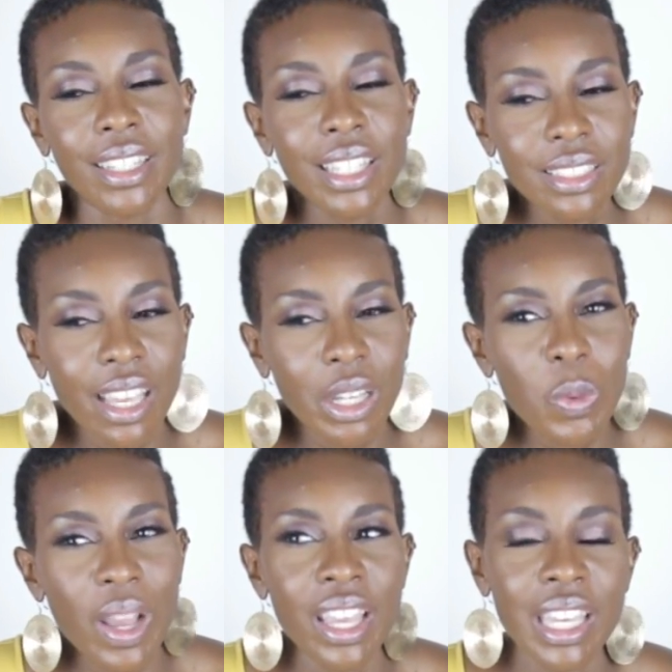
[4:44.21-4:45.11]
Key
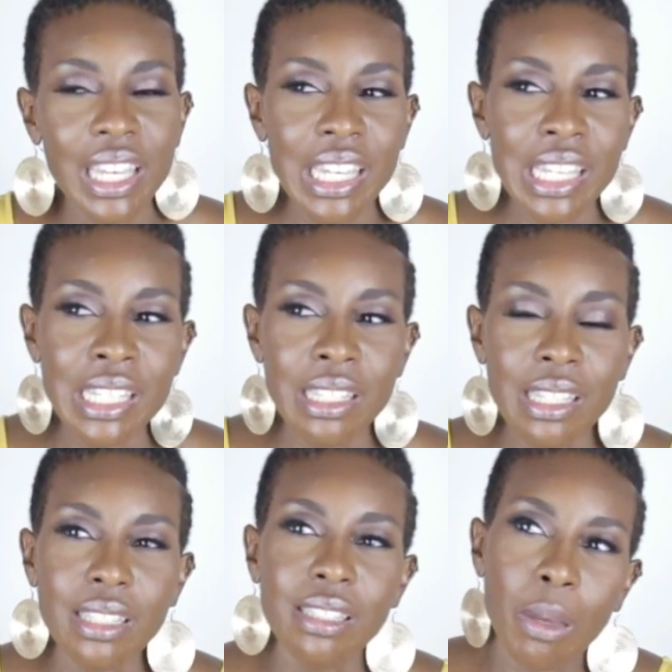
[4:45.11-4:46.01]
takeaway
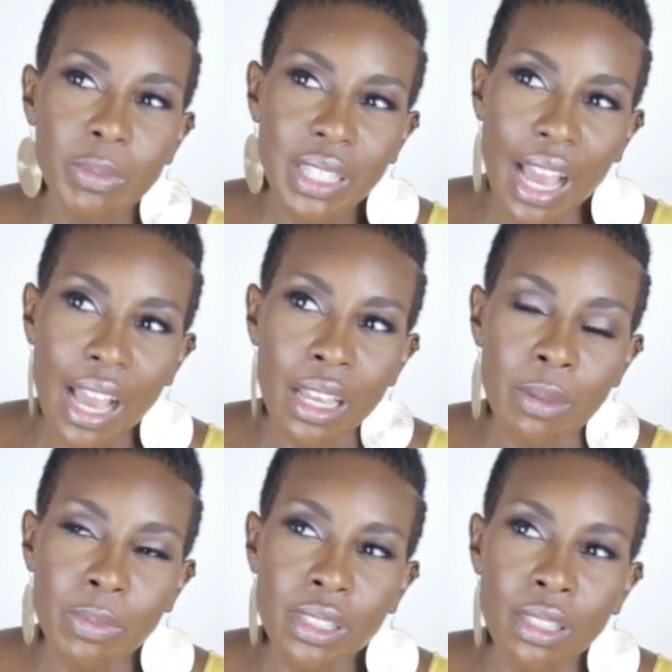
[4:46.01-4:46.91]
is
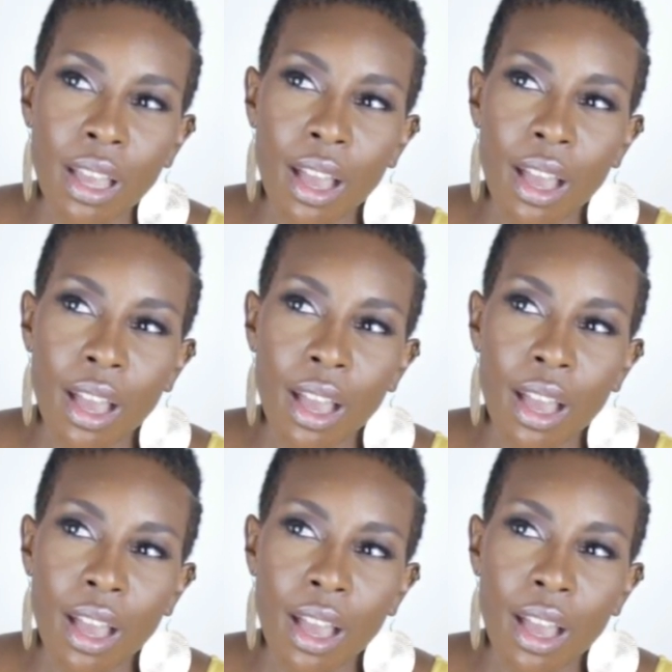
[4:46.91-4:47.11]
sometimes